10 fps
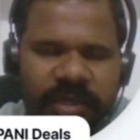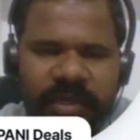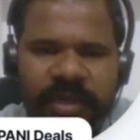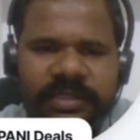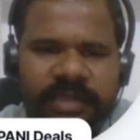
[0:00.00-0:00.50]

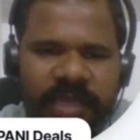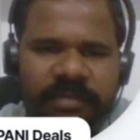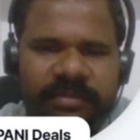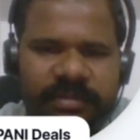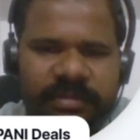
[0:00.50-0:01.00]
at last,
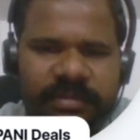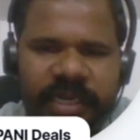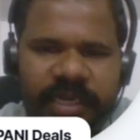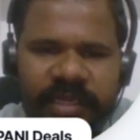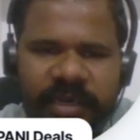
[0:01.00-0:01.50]
I'm
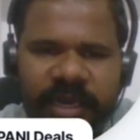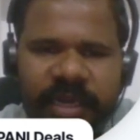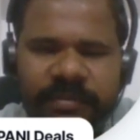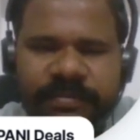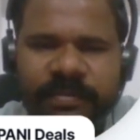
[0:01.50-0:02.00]
generating a
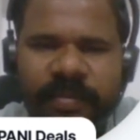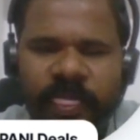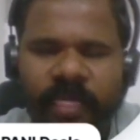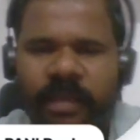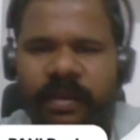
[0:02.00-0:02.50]
random
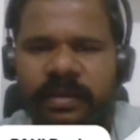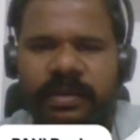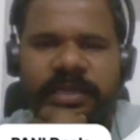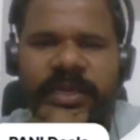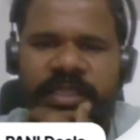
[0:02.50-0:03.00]

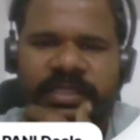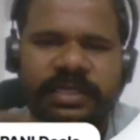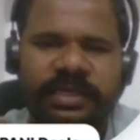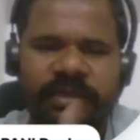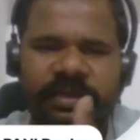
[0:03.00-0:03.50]

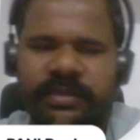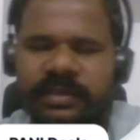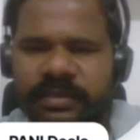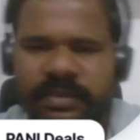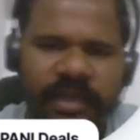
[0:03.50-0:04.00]
10-digit
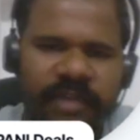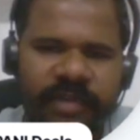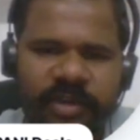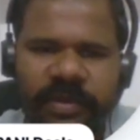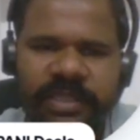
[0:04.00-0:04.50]

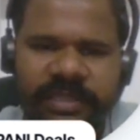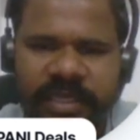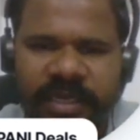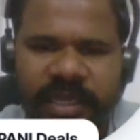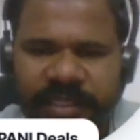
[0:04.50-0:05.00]
alphanumeric
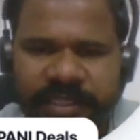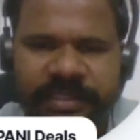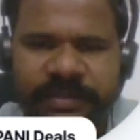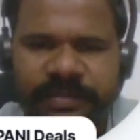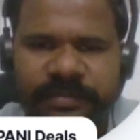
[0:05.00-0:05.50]
string like
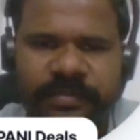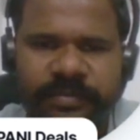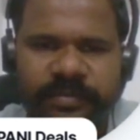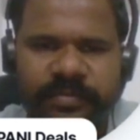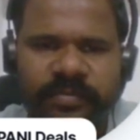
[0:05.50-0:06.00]
this.
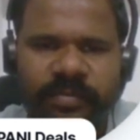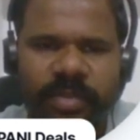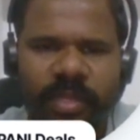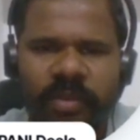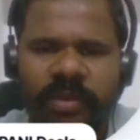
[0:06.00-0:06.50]

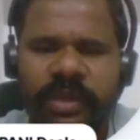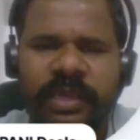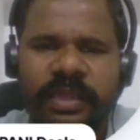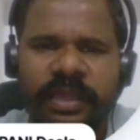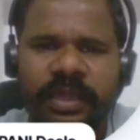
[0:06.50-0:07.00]

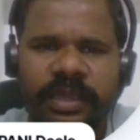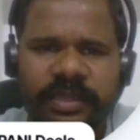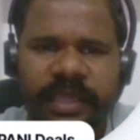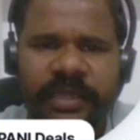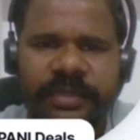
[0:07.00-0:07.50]
Okay,
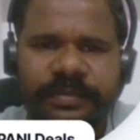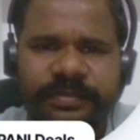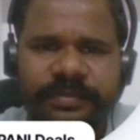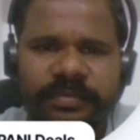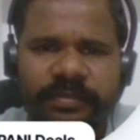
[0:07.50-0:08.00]
then
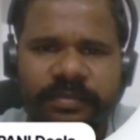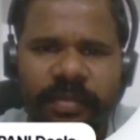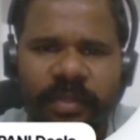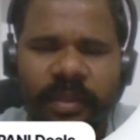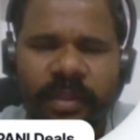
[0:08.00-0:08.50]

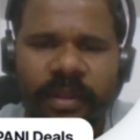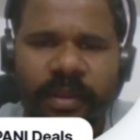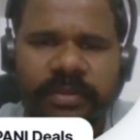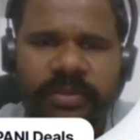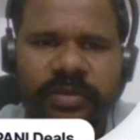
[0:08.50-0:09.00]

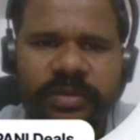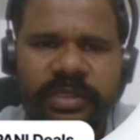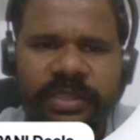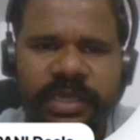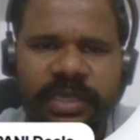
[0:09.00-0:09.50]
so
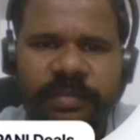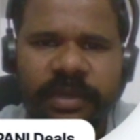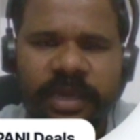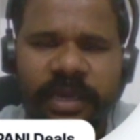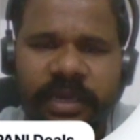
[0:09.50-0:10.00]
this is another
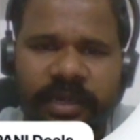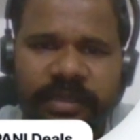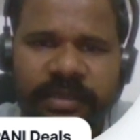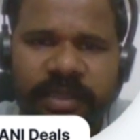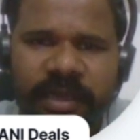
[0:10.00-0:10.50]
part, and
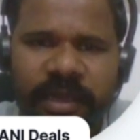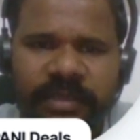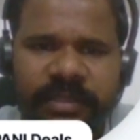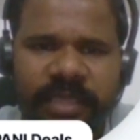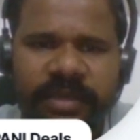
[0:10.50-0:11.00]
the
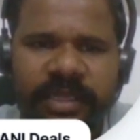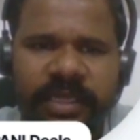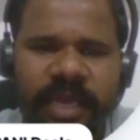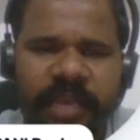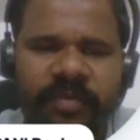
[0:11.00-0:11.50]
last
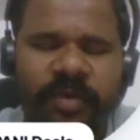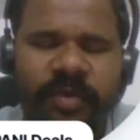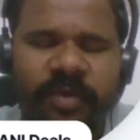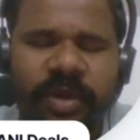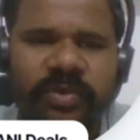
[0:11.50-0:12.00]
actually, I
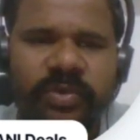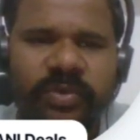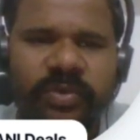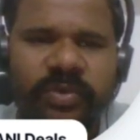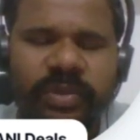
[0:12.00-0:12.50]
want
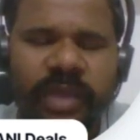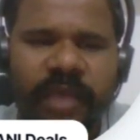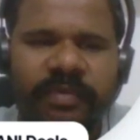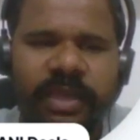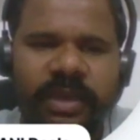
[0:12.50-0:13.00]
to
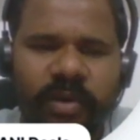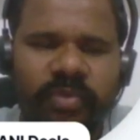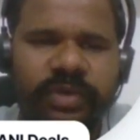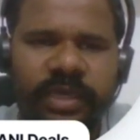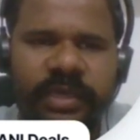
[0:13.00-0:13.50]
have a
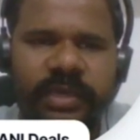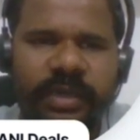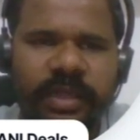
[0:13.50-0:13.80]
counter